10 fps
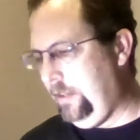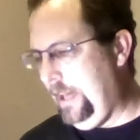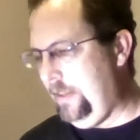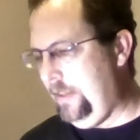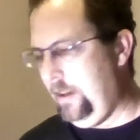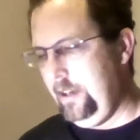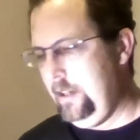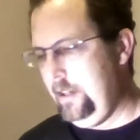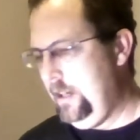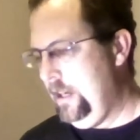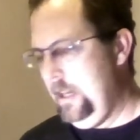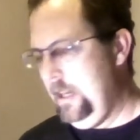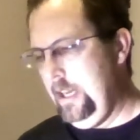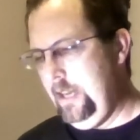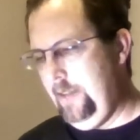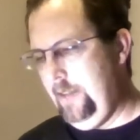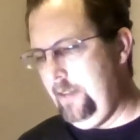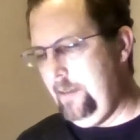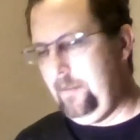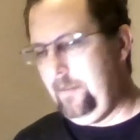I'd prefer not to get any of
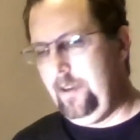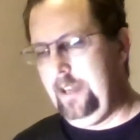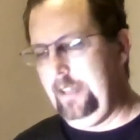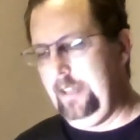it on me